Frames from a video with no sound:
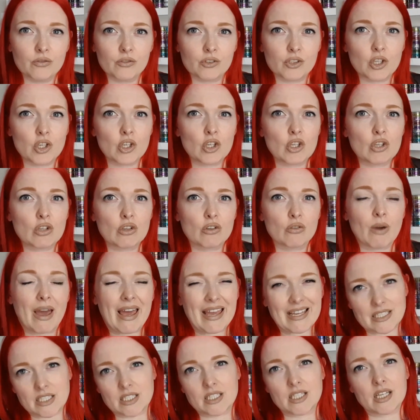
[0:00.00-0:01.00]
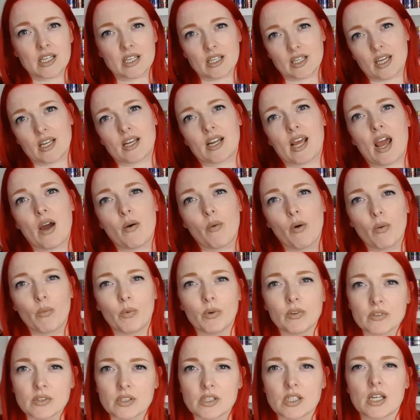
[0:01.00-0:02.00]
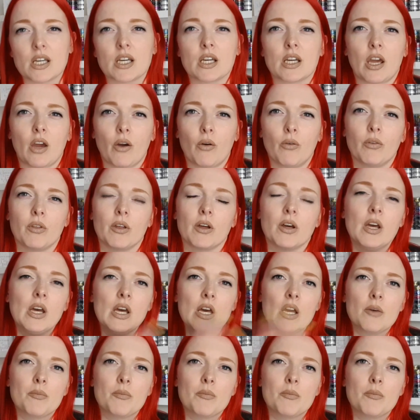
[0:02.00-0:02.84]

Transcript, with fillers: to edit it, get it how I want it, get all the